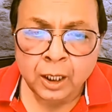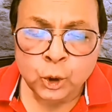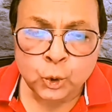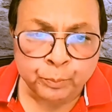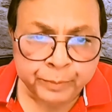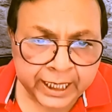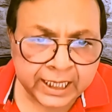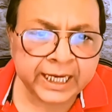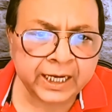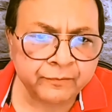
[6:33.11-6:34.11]
to meet
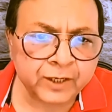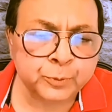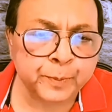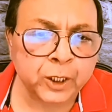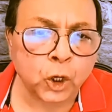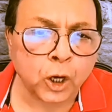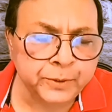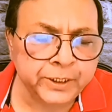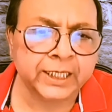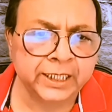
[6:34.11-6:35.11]
the investment
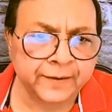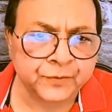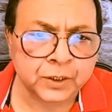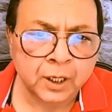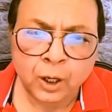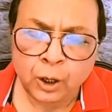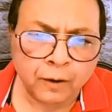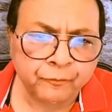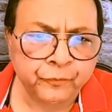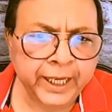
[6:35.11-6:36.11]
objectives
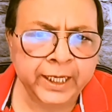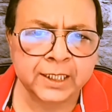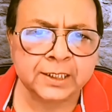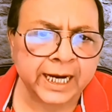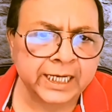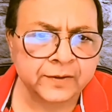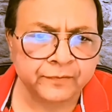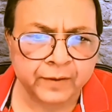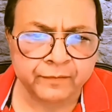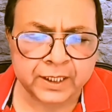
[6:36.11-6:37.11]
of various kinds of
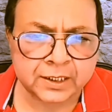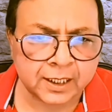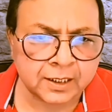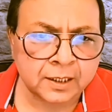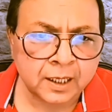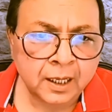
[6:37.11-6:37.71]
investors,